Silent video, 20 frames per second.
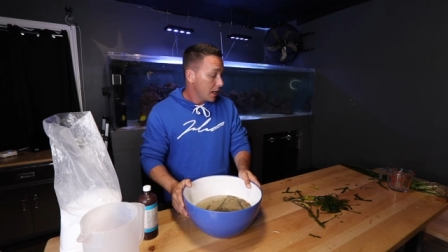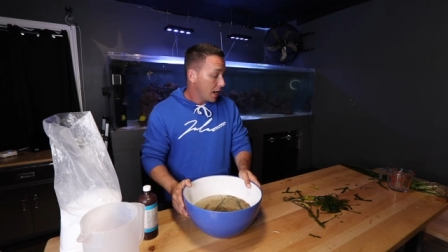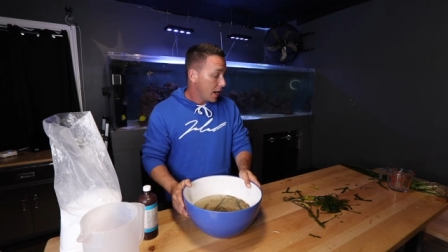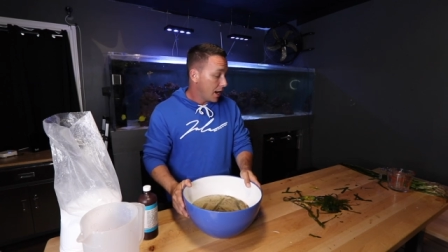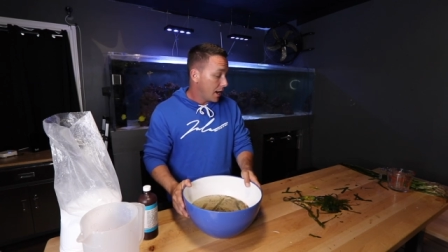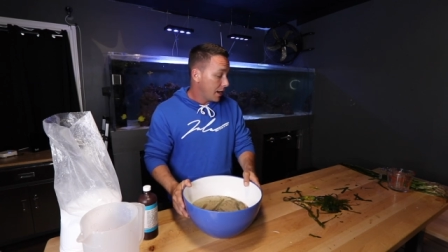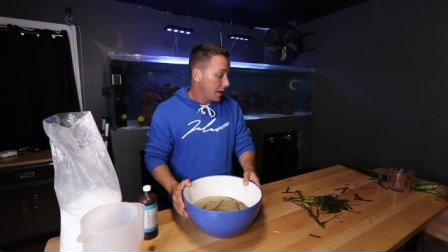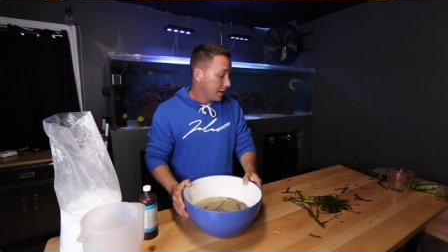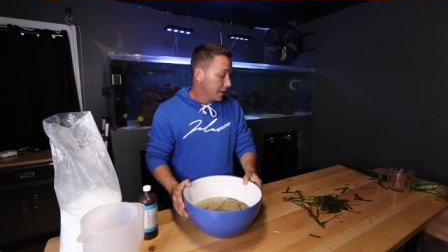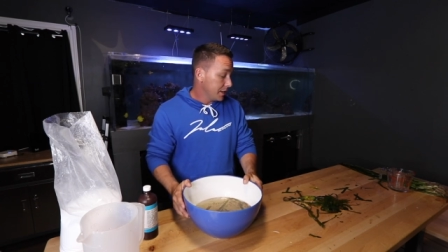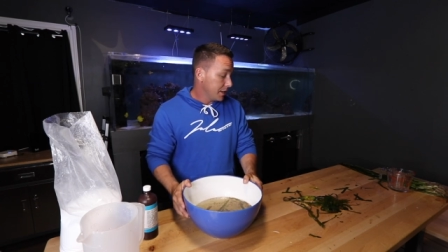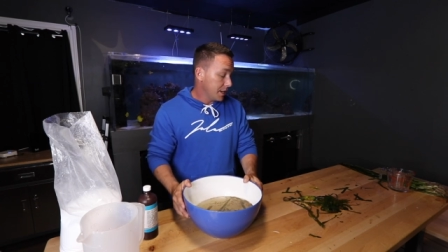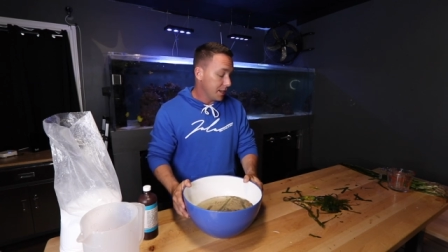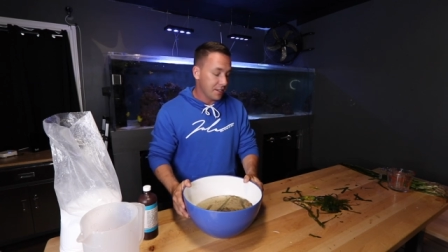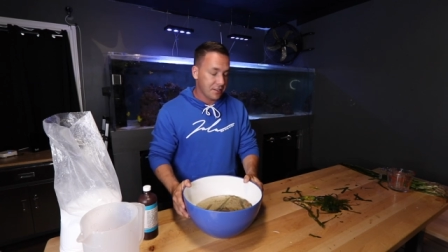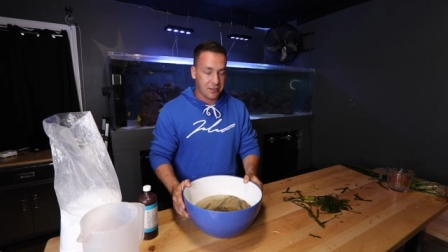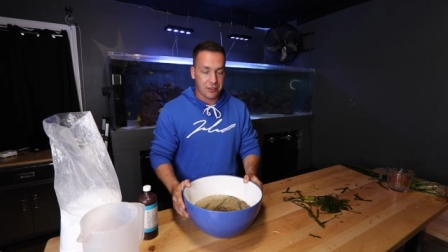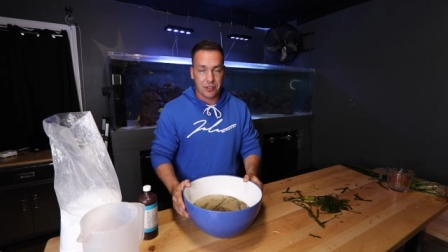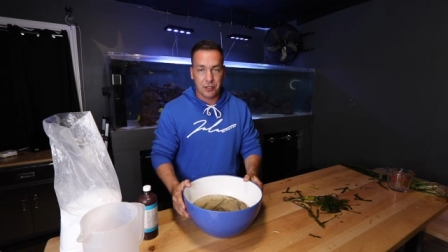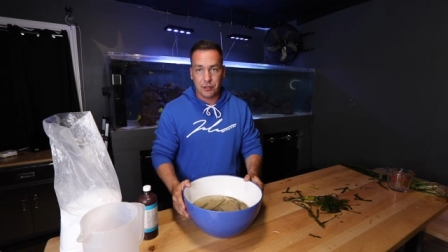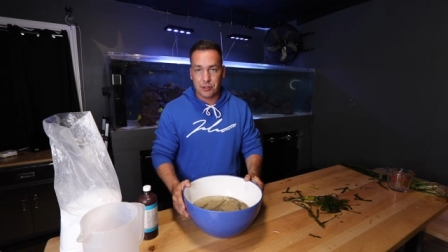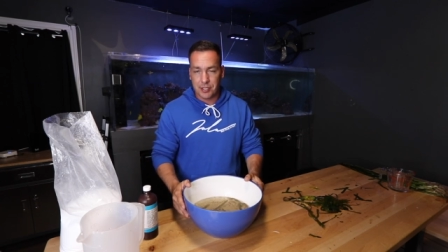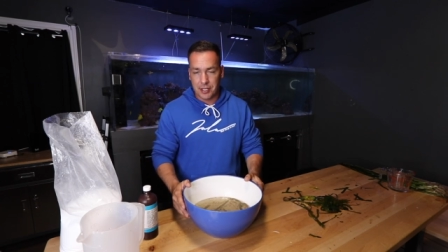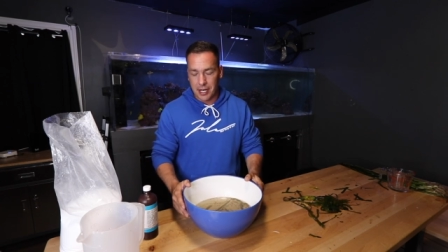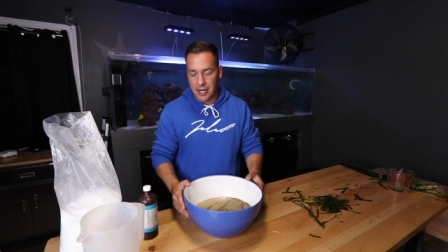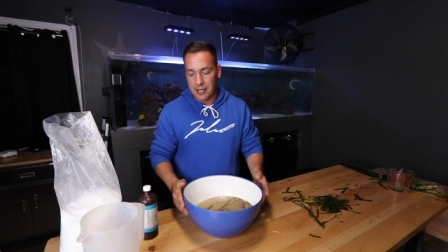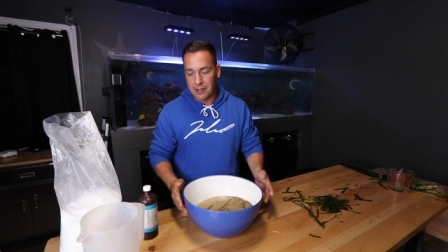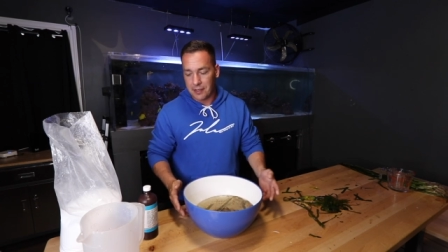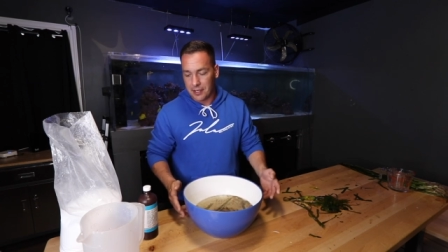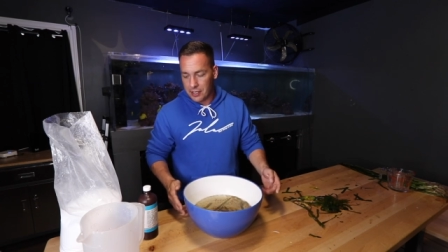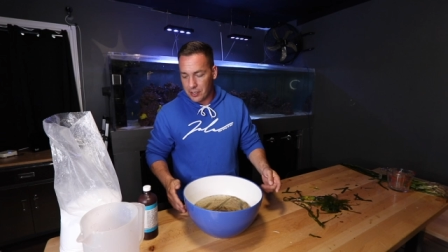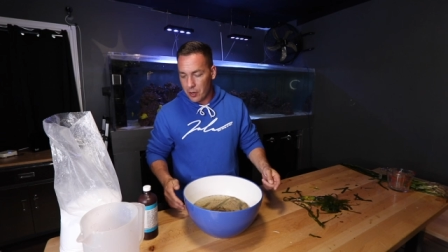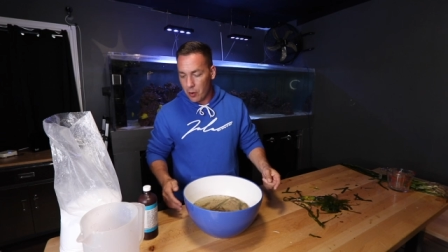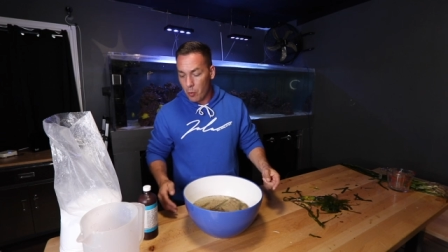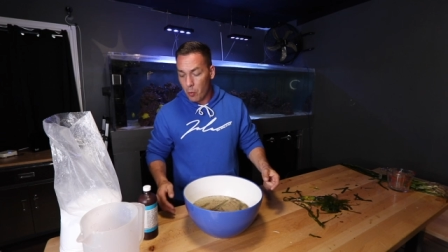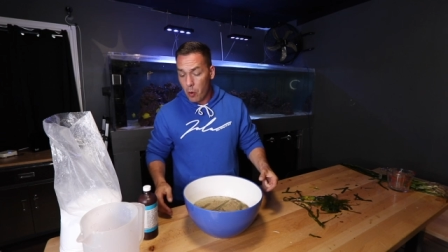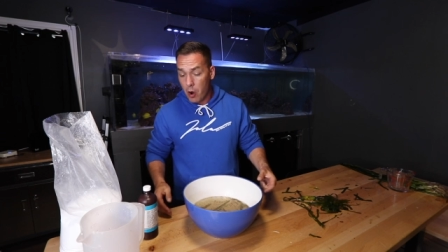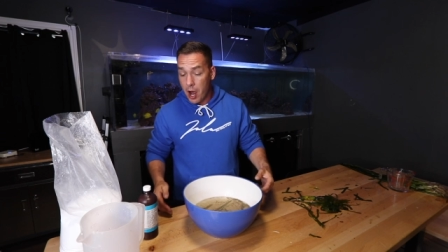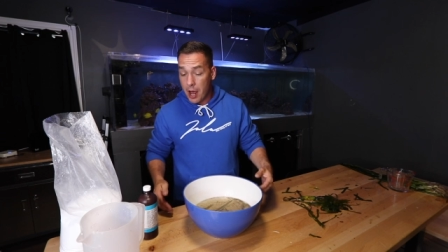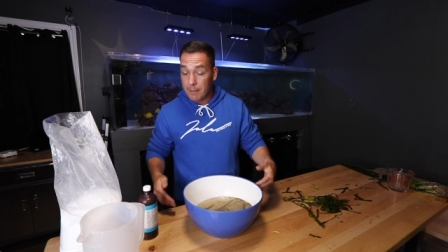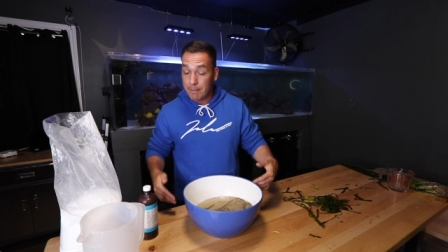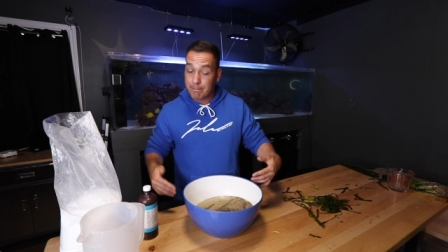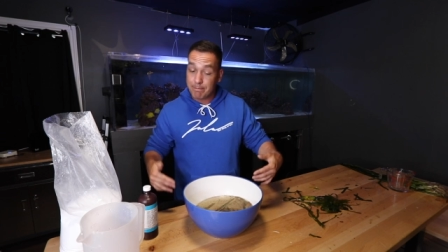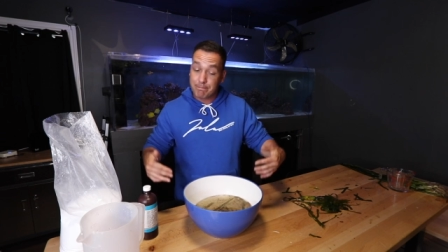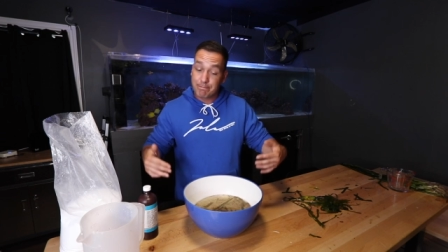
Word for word: uh, introducing anything you don't want,